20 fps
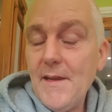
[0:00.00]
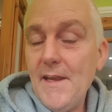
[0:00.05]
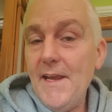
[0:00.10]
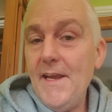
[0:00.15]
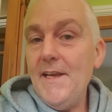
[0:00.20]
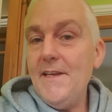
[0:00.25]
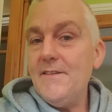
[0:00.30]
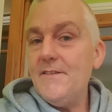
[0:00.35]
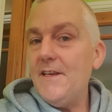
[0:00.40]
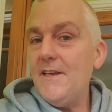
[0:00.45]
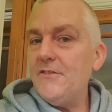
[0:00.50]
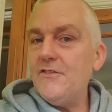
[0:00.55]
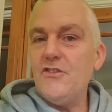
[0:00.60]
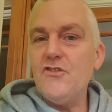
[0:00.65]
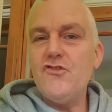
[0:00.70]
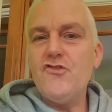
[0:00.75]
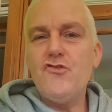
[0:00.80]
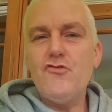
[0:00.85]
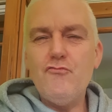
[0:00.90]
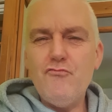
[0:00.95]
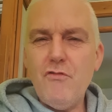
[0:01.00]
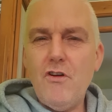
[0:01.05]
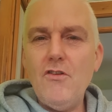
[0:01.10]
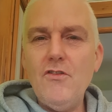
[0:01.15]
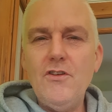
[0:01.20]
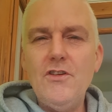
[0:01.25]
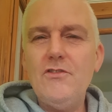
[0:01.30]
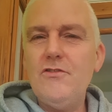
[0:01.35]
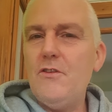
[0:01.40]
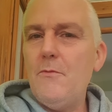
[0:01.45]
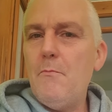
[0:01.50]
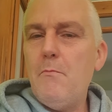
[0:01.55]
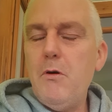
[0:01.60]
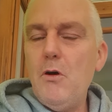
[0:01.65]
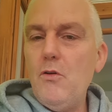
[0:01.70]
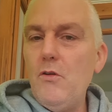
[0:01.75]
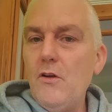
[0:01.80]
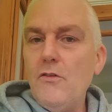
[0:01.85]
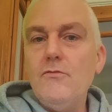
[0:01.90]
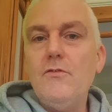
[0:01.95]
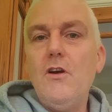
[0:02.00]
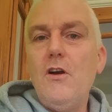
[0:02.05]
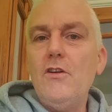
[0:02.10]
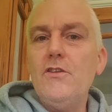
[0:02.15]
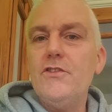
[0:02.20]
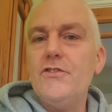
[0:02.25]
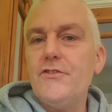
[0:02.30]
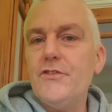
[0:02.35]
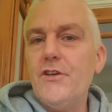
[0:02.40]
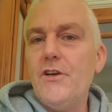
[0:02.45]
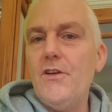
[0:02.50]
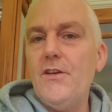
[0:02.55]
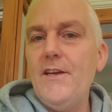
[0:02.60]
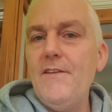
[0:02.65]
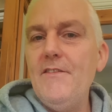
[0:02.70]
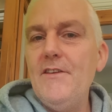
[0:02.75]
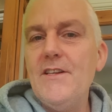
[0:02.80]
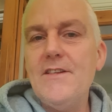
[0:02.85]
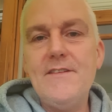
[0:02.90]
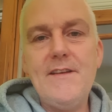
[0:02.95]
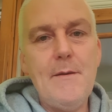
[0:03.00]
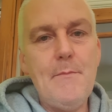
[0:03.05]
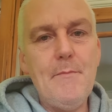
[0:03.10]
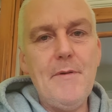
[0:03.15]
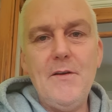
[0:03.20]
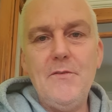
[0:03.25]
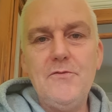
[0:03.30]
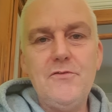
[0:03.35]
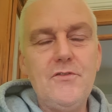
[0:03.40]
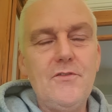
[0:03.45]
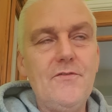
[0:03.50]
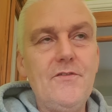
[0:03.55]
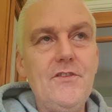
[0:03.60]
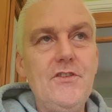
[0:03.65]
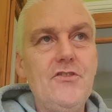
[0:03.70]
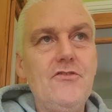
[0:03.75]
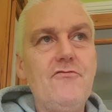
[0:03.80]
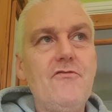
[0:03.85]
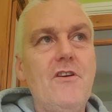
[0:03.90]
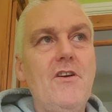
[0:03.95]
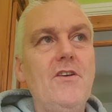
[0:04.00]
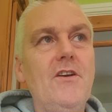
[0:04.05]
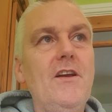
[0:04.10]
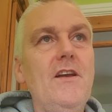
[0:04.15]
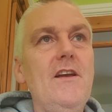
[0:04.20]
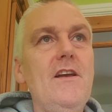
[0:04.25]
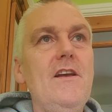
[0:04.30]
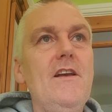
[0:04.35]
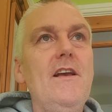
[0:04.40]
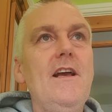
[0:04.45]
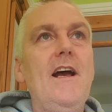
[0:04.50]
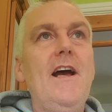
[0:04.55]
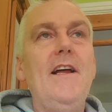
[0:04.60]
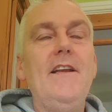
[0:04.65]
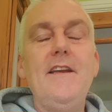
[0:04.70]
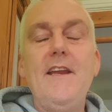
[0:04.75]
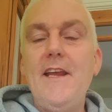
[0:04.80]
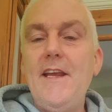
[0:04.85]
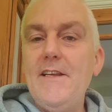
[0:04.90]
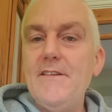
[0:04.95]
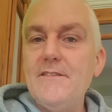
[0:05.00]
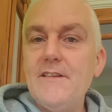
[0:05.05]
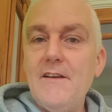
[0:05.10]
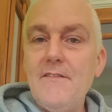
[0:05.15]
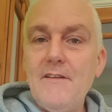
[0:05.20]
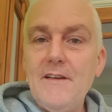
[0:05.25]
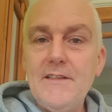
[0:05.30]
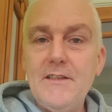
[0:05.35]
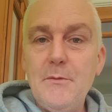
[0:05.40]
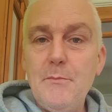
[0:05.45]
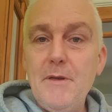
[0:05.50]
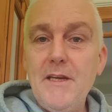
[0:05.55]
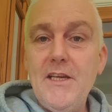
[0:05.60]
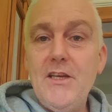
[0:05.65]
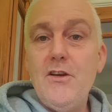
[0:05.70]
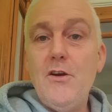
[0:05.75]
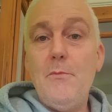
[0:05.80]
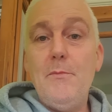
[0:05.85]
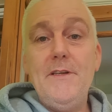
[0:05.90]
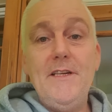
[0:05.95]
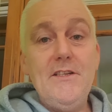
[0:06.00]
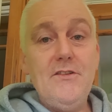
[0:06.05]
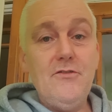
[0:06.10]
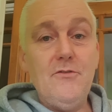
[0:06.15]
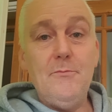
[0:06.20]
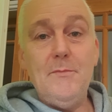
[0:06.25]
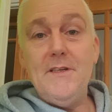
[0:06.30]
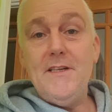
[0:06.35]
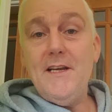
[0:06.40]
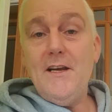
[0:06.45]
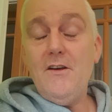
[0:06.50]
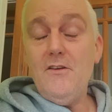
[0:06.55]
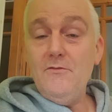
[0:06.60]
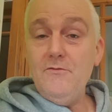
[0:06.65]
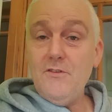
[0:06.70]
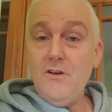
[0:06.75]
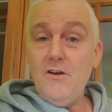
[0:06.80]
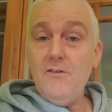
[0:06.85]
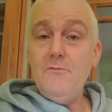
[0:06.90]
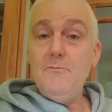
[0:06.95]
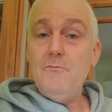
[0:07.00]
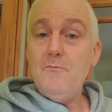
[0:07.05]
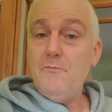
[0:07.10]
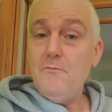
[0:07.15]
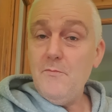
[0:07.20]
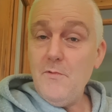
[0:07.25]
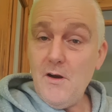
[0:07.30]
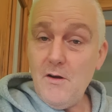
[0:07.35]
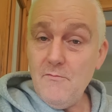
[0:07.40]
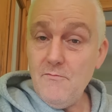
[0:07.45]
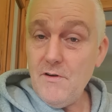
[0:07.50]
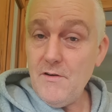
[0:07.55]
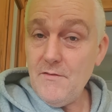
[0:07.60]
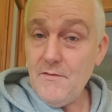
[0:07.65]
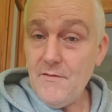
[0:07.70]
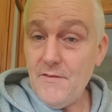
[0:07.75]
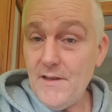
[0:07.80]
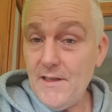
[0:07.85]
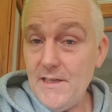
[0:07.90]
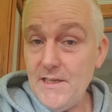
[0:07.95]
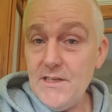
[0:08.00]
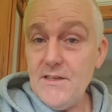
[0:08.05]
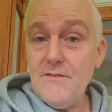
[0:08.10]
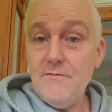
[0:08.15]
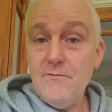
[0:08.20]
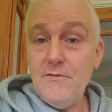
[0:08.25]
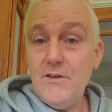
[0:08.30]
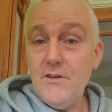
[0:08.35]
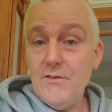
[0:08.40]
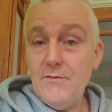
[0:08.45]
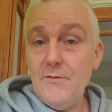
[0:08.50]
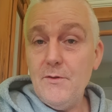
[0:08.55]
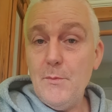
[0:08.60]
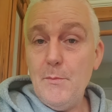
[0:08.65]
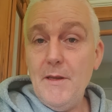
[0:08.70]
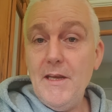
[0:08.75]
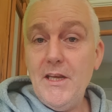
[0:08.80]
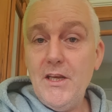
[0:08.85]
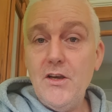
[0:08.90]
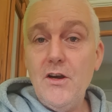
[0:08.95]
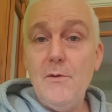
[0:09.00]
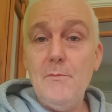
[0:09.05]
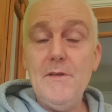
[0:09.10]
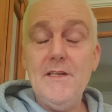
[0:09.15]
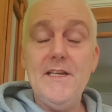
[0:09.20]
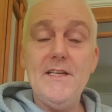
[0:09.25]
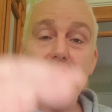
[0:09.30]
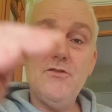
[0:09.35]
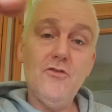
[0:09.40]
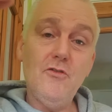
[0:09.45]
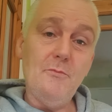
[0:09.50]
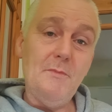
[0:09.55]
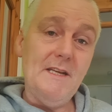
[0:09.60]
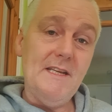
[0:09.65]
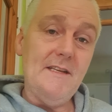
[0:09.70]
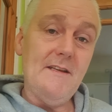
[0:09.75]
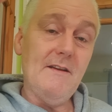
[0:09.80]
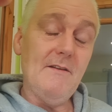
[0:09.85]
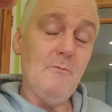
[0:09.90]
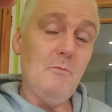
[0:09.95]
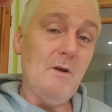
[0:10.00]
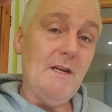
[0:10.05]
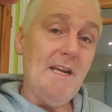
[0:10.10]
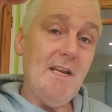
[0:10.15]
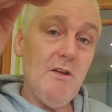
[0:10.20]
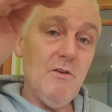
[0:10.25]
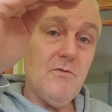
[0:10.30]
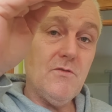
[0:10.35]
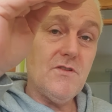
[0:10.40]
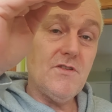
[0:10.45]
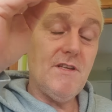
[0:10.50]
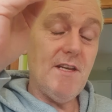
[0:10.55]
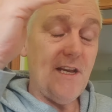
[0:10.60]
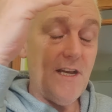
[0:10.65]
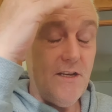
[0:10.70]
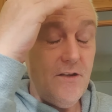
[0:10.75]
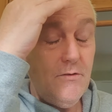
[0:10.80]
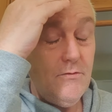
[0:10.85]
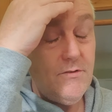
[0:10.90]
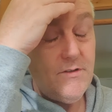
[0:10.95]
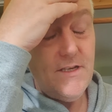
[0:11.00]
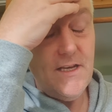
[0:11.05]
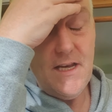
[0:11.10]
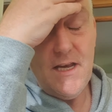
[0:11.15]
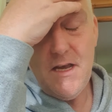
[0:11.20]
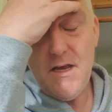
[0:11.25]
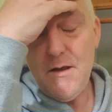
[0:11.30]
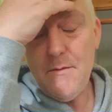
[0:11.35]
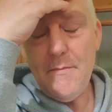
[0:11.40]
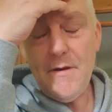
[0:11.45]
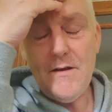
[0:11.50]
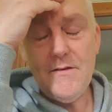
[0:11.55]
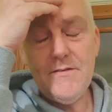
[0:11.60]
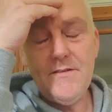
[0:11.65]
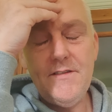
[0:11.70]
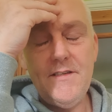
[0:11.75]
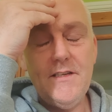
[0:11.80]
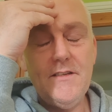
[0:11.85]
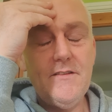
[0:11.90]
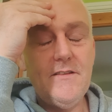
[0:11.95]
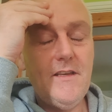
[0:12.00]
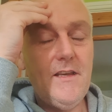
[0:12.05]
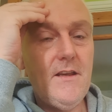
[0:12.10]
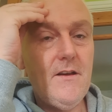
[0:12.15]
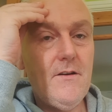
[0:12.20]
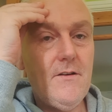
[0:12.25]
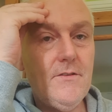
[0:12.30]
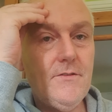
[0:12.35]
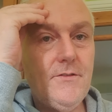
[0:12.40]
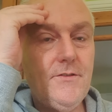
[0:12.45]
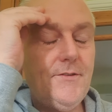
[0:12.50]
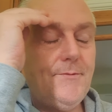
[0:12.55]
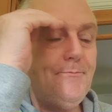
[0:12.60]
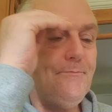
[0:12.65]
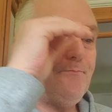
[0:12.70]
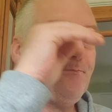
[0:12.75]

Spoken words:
It's as strong as a boat, honest to God, even the £10 stuff is strong. And it's, I've had the big common, it took me that, on Robber Valley, the big common, it took me, when I hooked it at about 60 yards.